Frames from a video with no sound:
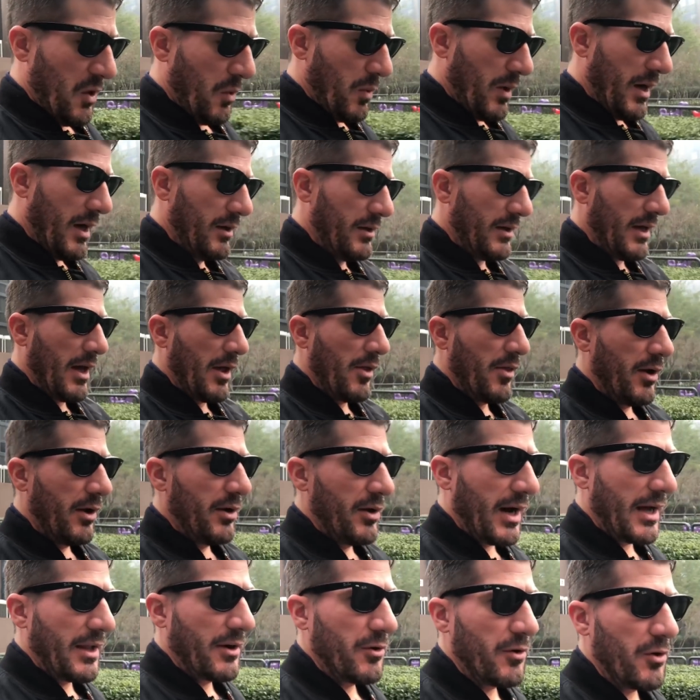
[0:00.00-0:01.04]
although
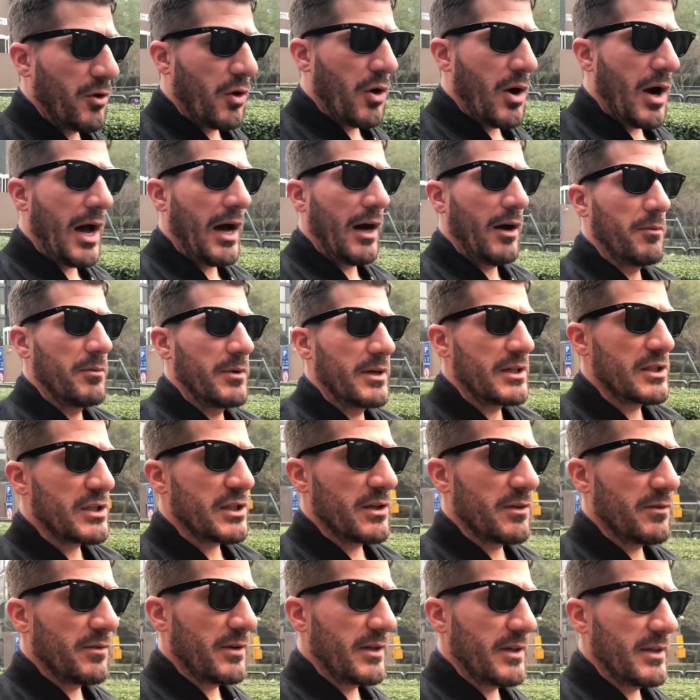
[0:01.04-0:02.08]
I don't know how much
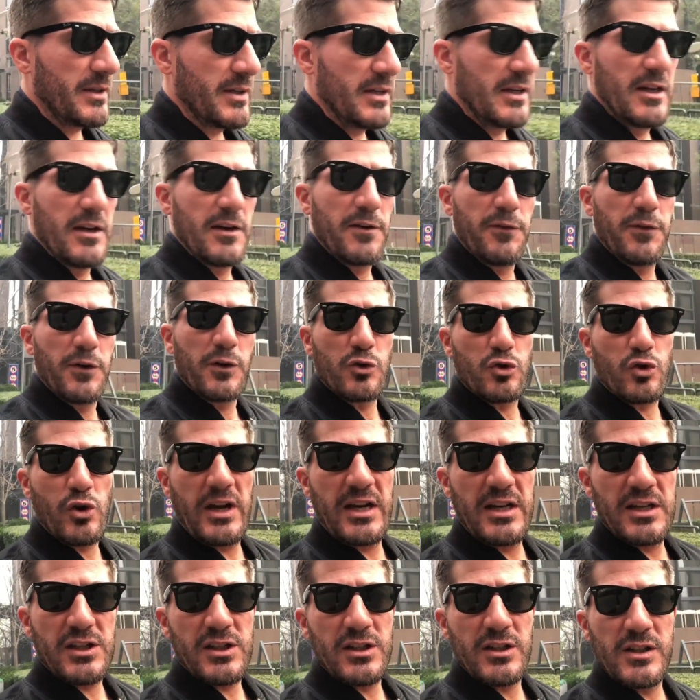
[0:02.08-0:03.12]
of a
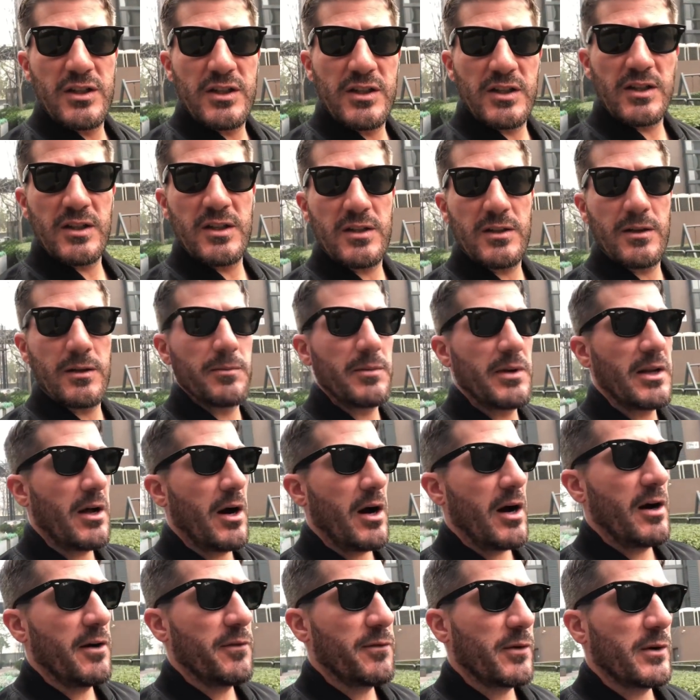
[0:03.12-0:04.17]
filtration system it
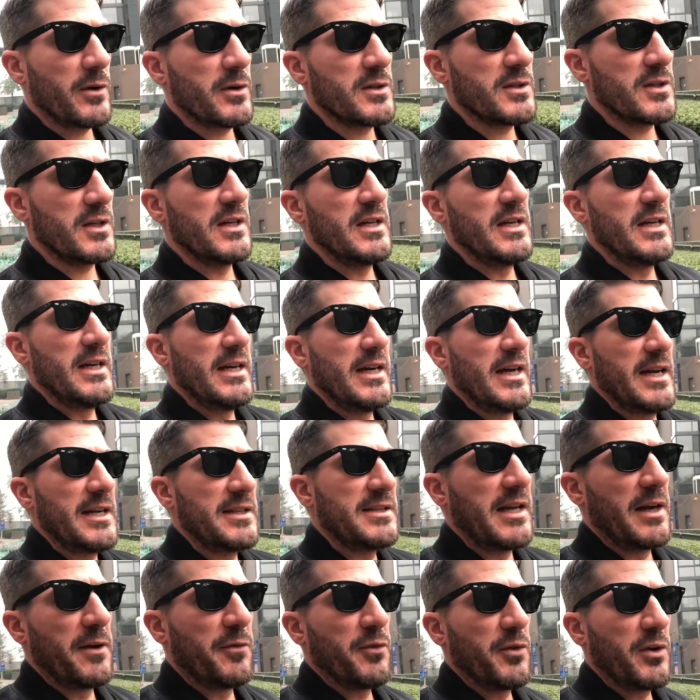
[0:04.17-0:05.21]
offers, it
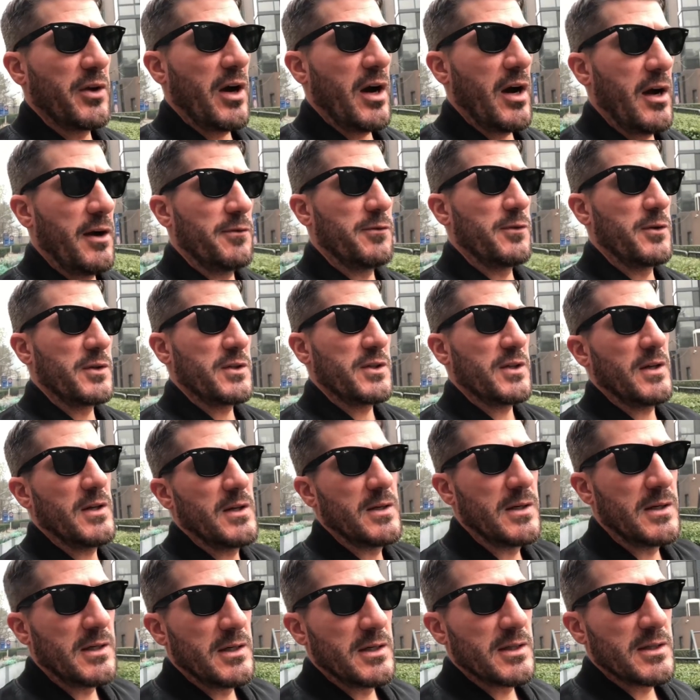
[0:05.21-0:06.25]
definitely offers
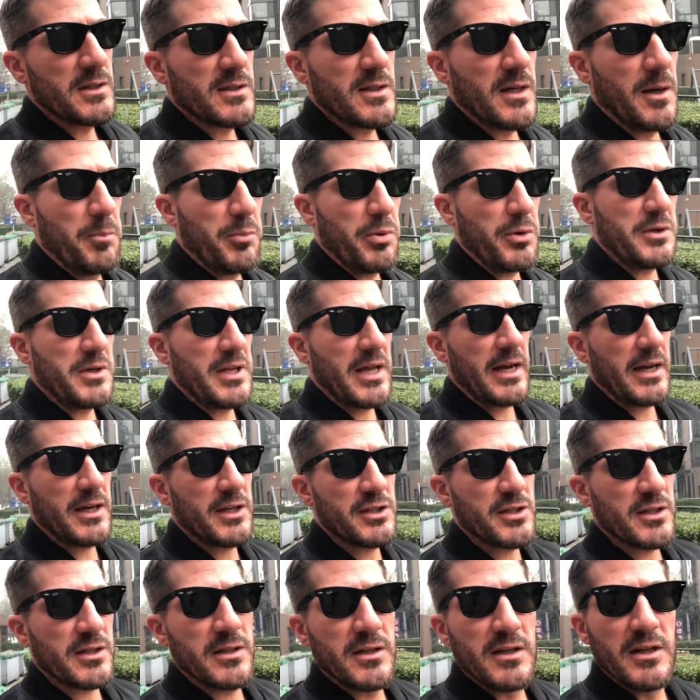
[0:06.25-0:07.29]
some
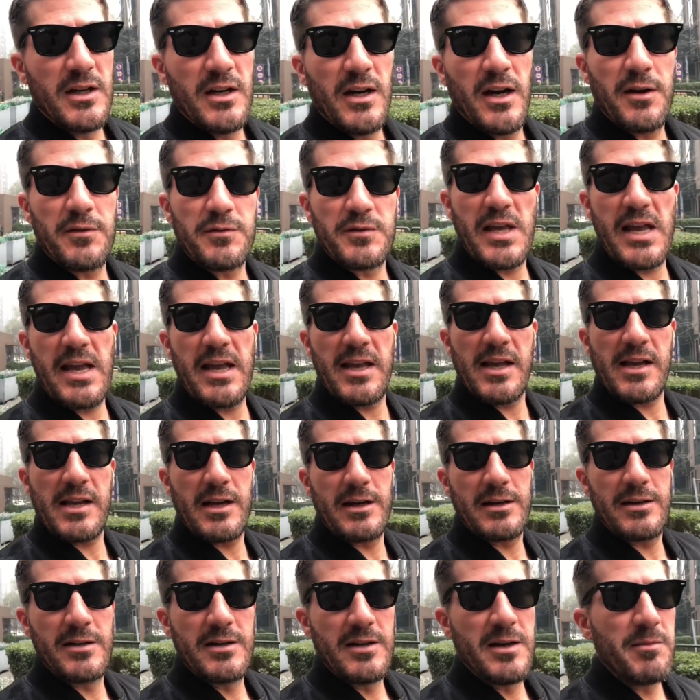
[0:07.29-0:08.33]
protection of
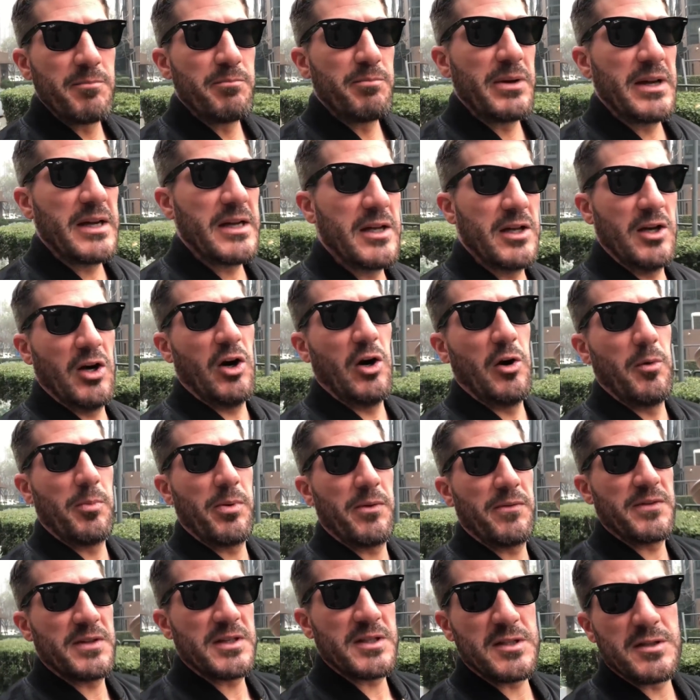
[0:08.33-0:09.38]
taking a big gulp
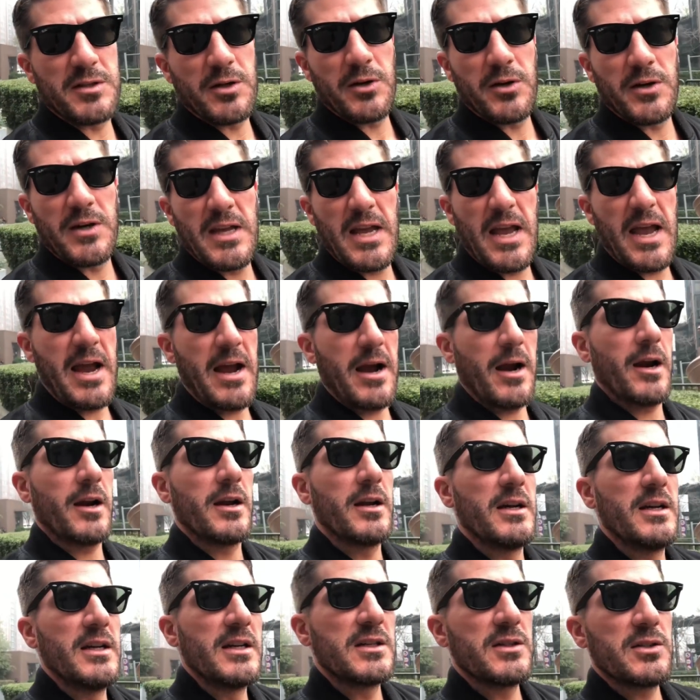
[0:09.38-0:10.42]
of this dirty air.
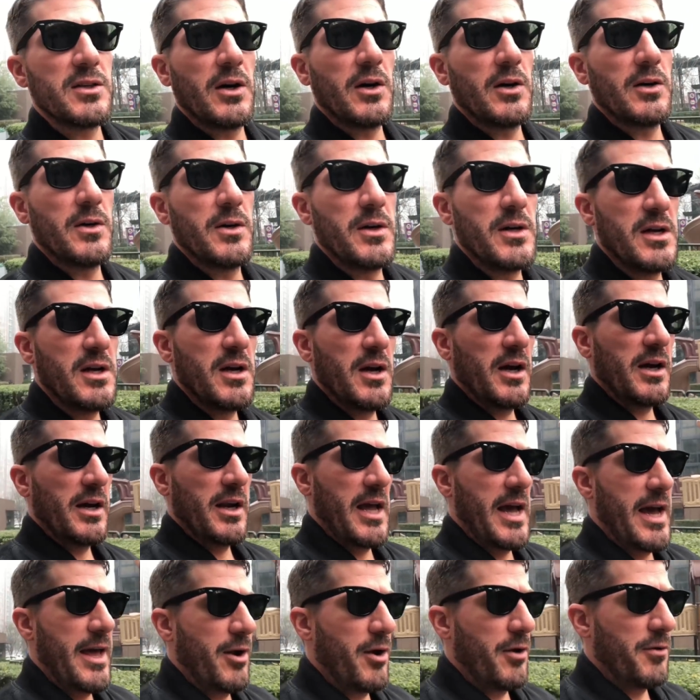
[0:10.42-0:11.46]
So I'm
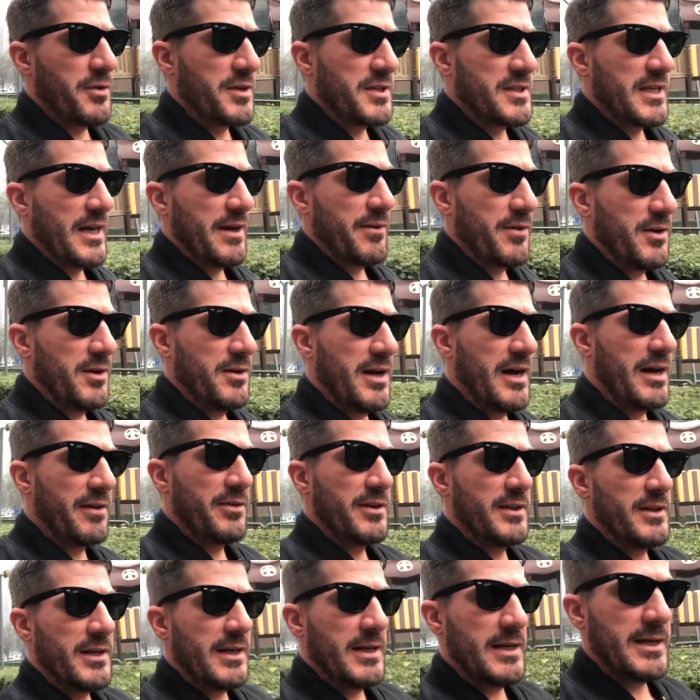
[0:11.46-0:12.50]
gonna head over to
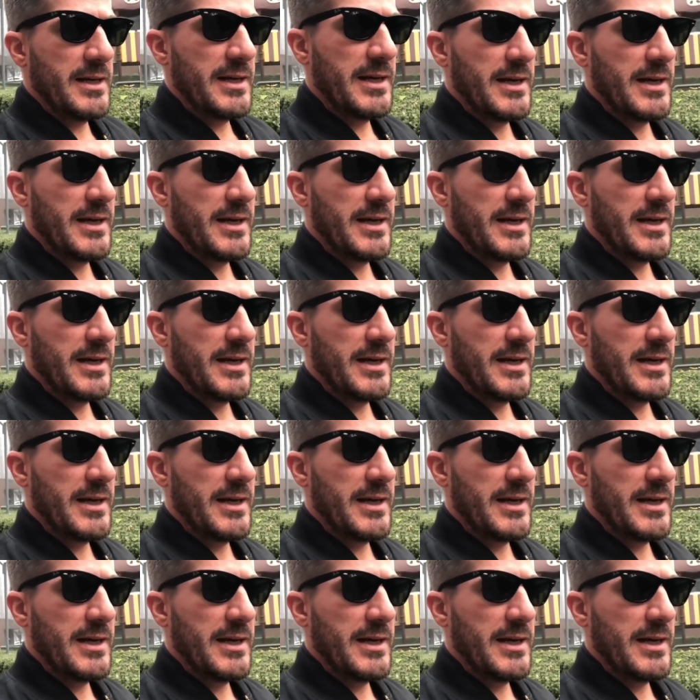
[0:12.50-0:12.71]
7-Eleven.